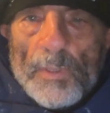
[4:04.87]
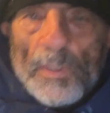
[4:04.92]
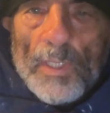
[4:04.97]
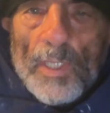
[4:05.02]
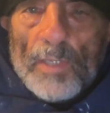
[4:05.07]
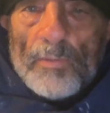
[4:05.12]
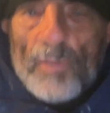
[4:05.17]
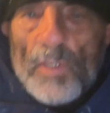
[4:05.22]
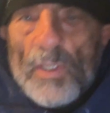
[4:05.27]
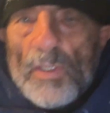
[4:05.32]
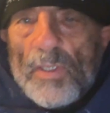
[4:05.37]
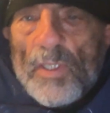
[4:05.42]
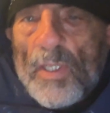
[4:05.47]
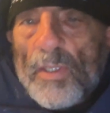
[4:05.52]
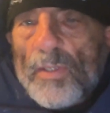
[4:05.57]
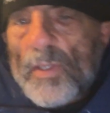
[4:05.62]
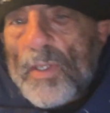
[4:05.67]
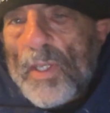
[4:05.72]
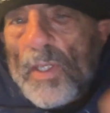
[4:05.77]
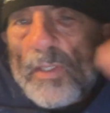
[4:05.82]
Having
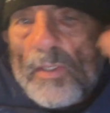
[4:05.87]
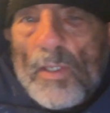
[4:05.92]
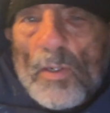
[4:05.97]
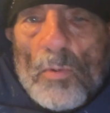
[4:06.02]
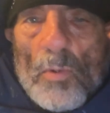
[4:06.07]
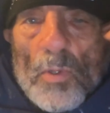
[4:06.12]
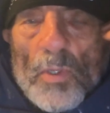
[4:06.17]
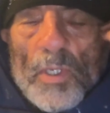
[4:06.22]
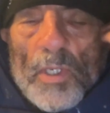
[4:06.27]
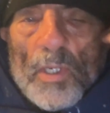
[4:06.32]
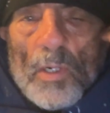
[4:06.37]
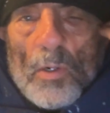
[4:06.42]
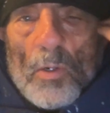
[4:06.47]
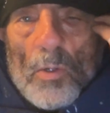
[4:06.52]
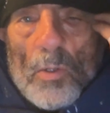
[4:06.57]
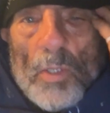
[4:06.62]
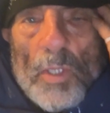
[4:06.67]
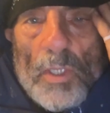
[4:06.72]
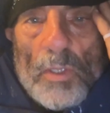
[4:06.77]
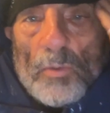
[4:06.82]
done that, I want to
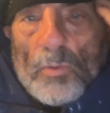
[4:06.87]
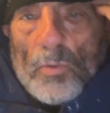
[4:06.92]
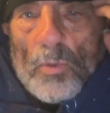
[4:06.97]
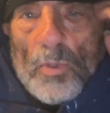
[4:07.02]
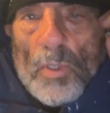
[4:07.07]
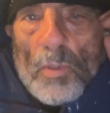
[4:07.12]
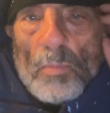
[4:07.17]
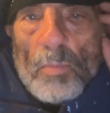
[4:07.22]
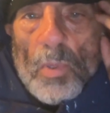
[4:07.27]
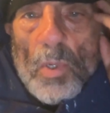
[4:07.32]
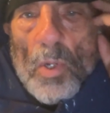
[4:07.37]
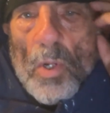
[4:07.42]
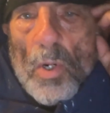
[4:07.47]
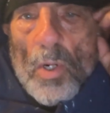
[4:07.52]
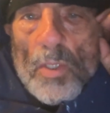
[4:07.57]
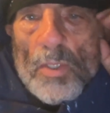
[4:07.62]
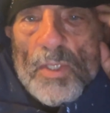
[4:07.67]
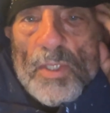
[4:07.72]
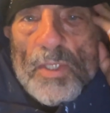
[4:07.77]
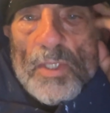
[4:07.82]
log into the
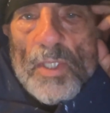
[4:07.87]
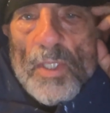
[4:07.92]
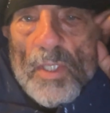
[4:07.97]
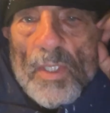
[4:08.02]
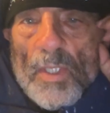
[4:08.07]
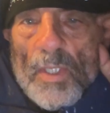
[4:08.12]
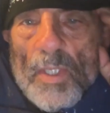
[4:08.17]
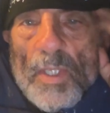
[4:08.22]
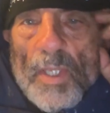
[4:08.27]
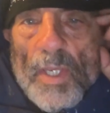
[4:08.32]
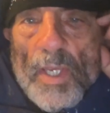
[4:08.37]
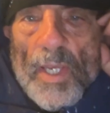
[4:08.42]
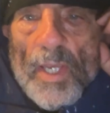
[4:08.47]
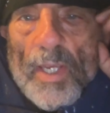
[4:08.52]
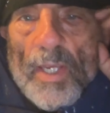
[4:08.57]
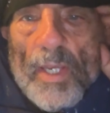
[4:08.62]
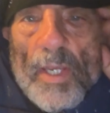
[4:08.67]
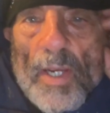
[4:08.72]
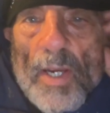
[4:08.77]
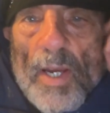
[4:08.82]
blogs
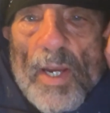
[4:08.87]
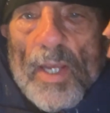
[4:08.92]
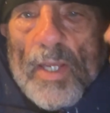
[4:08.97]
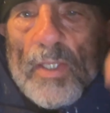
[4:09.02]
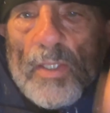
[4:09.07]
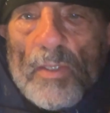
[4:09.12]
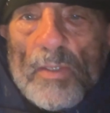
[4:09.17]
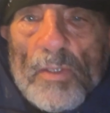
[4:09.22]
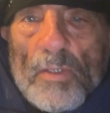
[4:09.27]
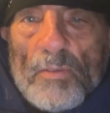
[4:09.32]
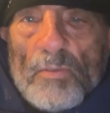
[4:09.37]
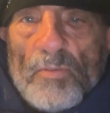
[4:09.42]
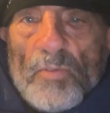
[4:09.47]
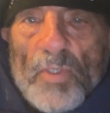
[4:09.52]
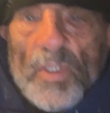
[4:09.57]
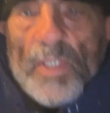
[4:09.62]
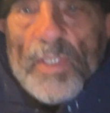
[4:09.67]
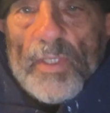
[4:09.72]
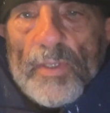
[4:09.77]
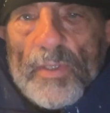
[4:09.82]
AI
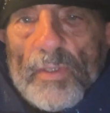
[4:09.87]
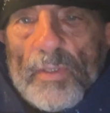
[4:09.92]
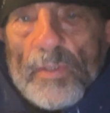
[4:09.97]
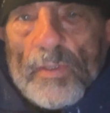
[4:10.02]
vid.